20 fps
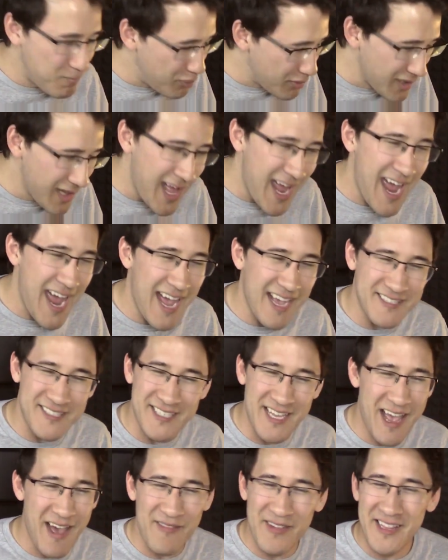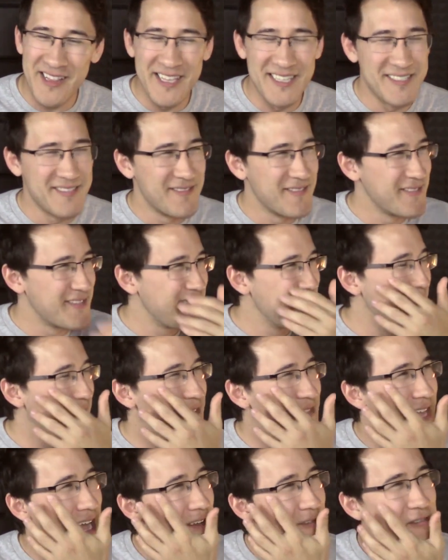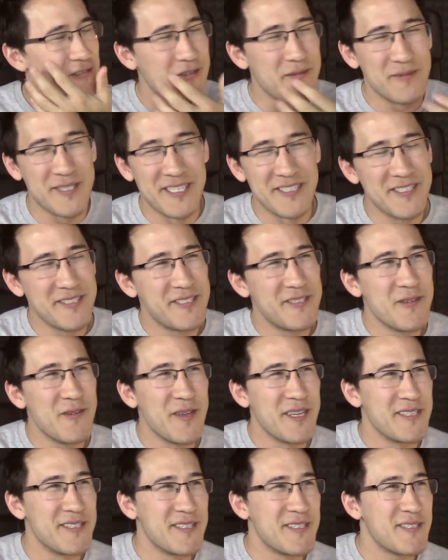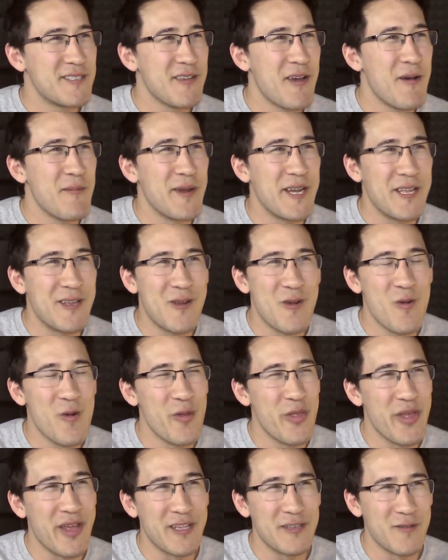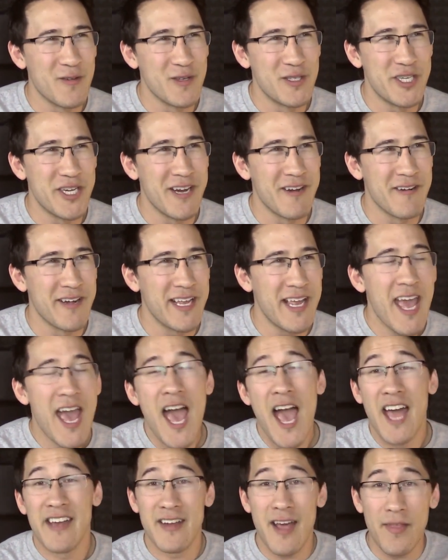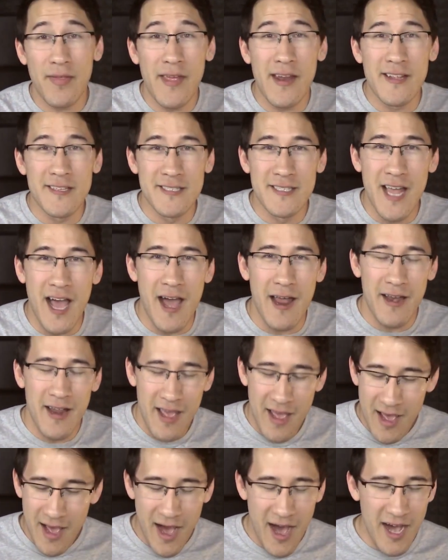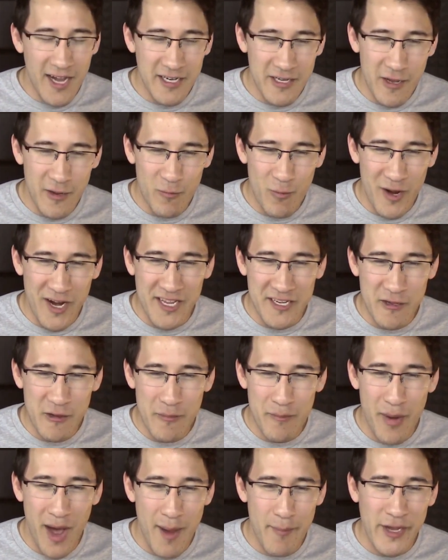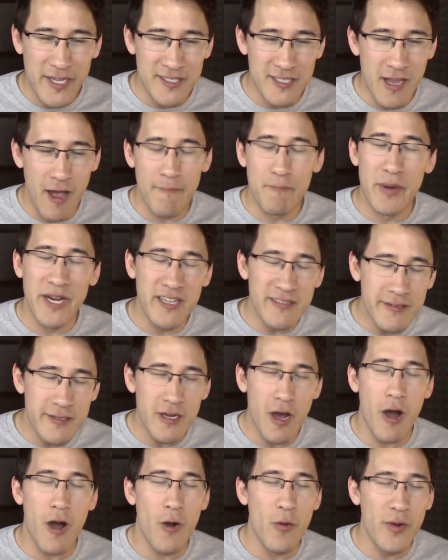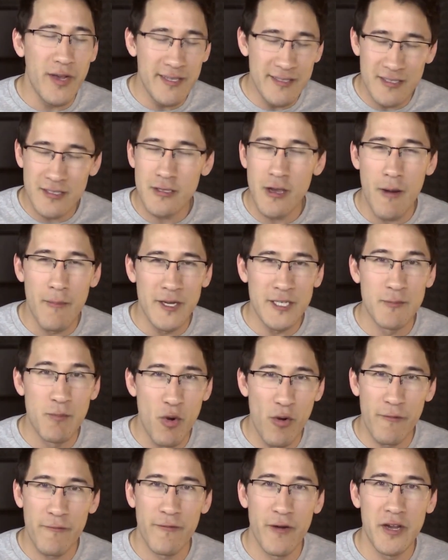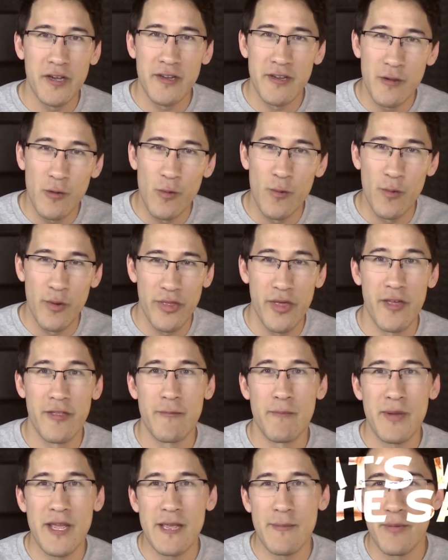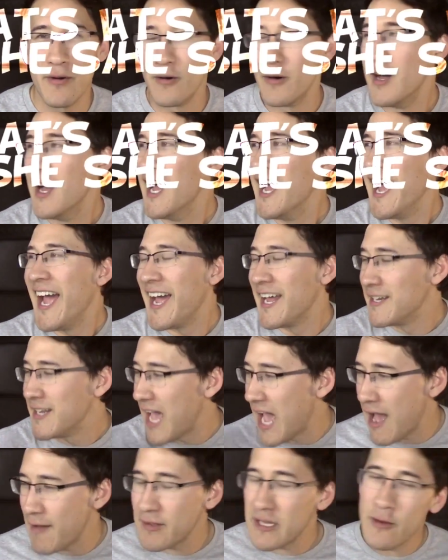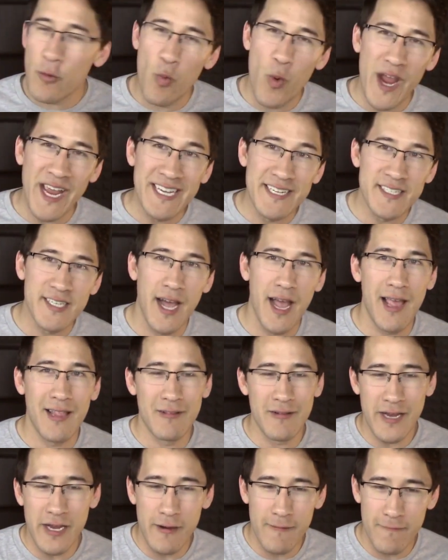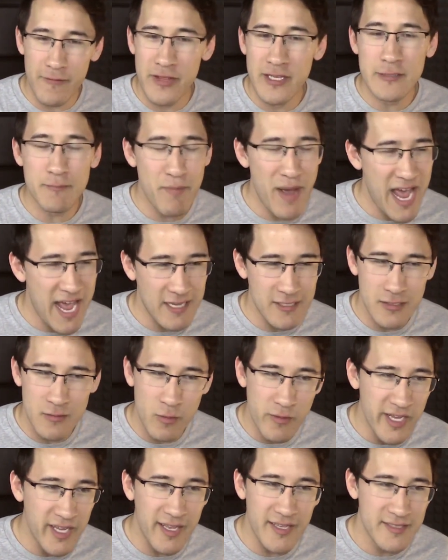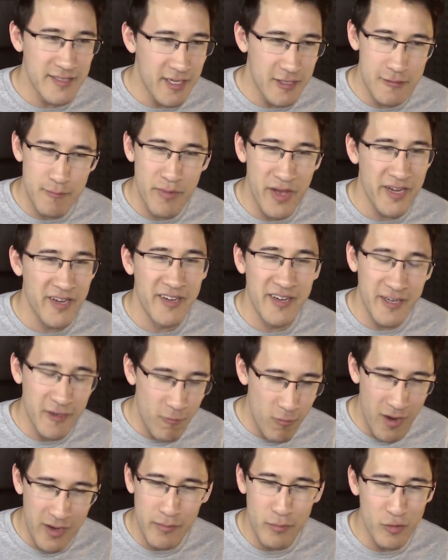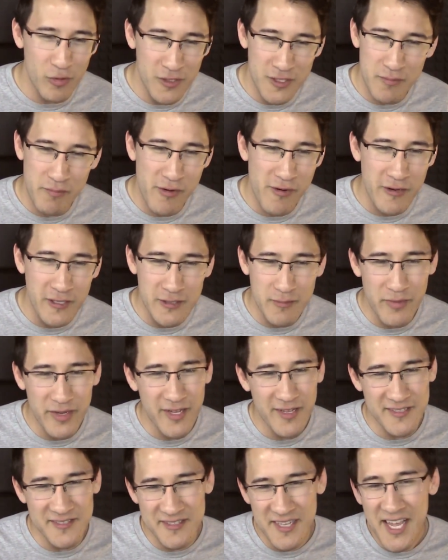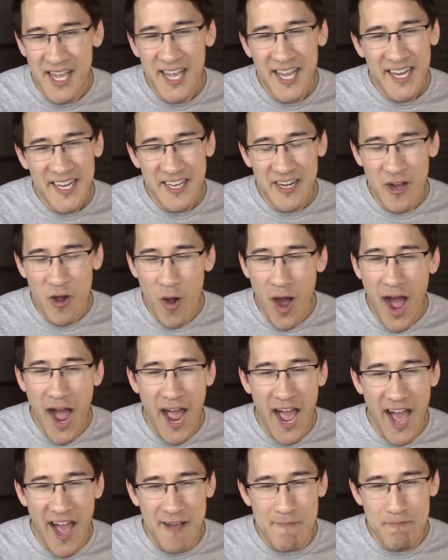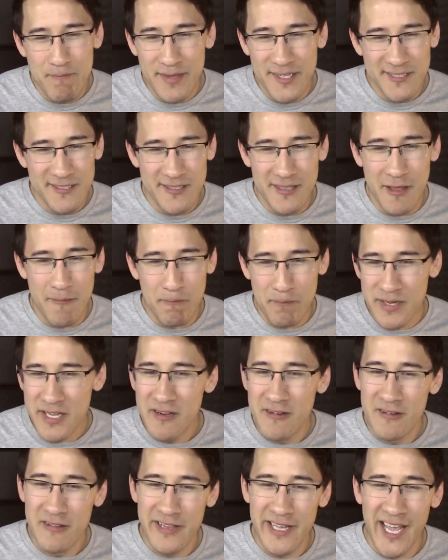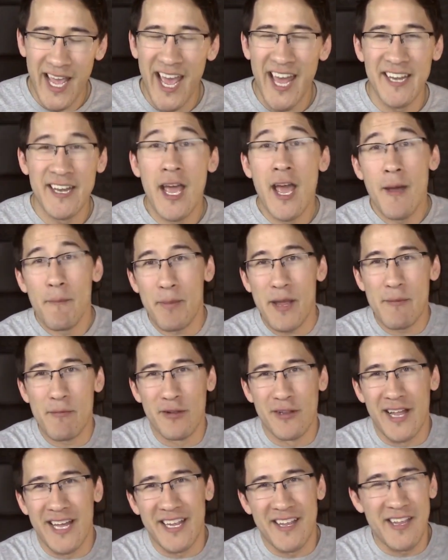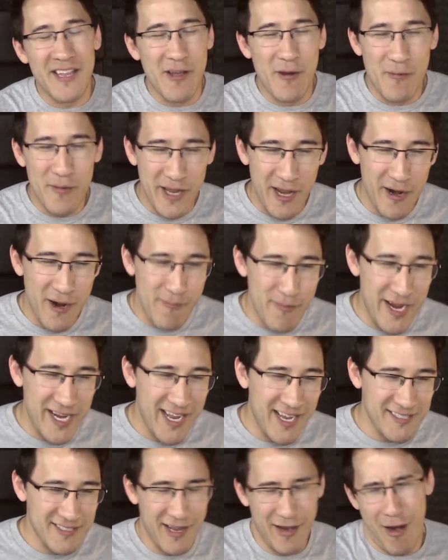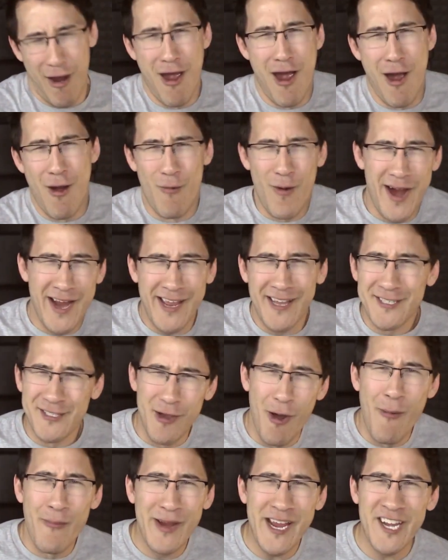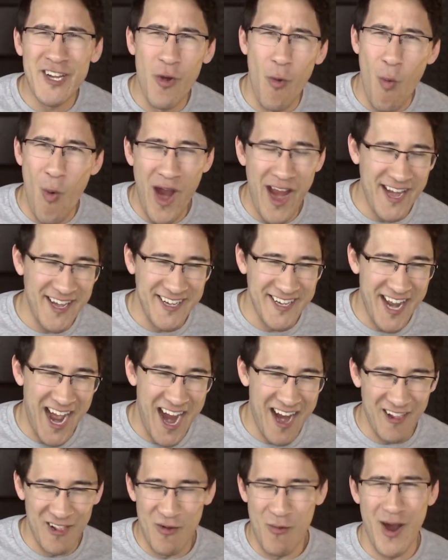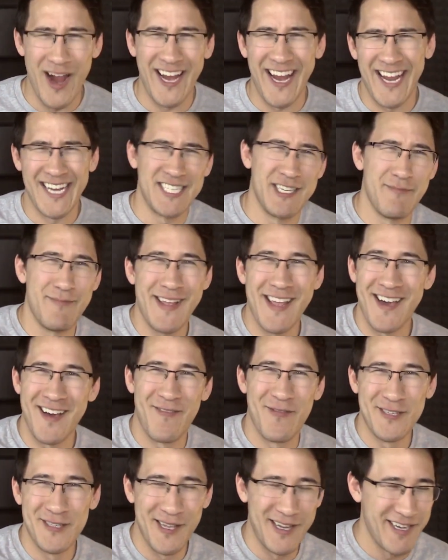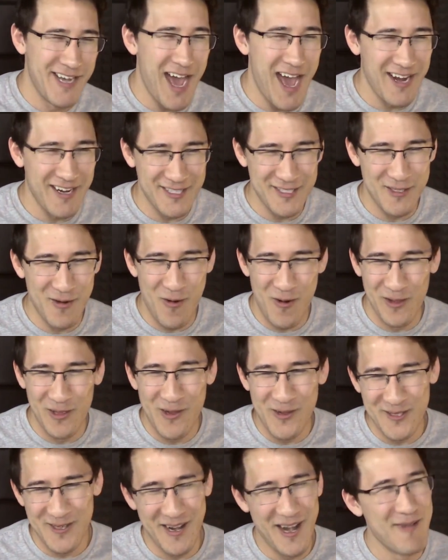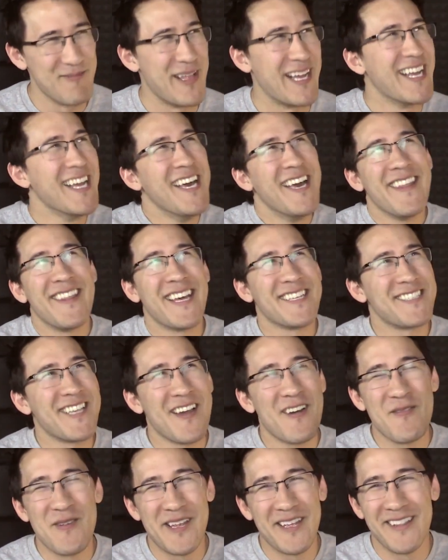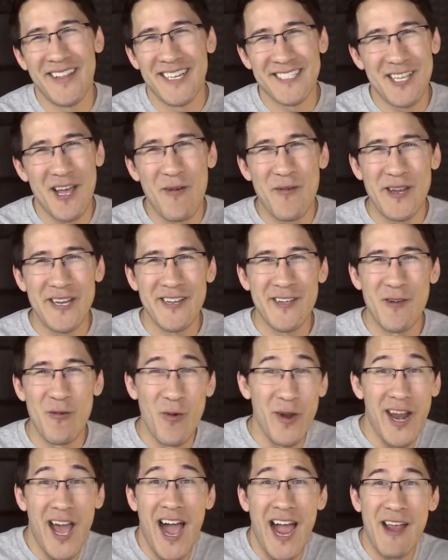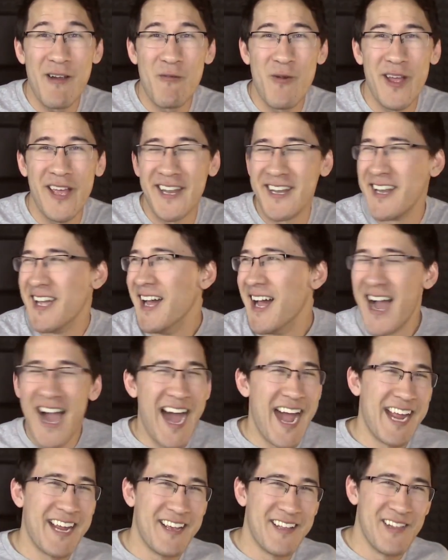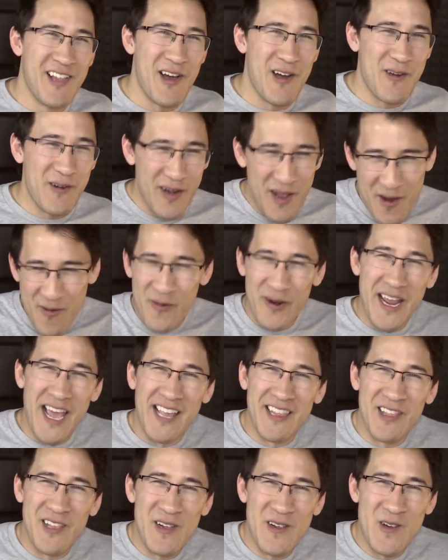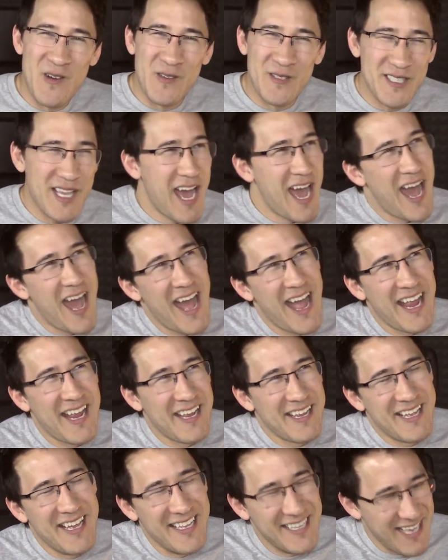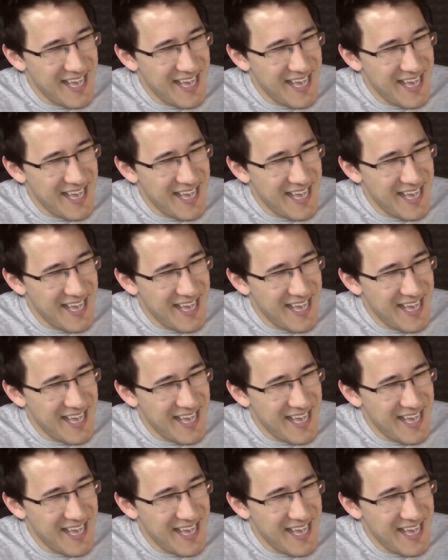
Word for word: blast having these live streams and just doing so many cool things for charity. And not that it's not uh, good when I do it by myself, but it's always so much more fun to do it with other people. And having Wade and Tyler here for this past week has just been an incredible experience because, you know, I, I miss them dearly. And people like, you know, get on my case like, oh, why are you so mean to Wade and Tyler? Why can't you be a, a not a sore loser? And I'm like, that's how we, that's how we do. When I win, I gloat. When I lose, I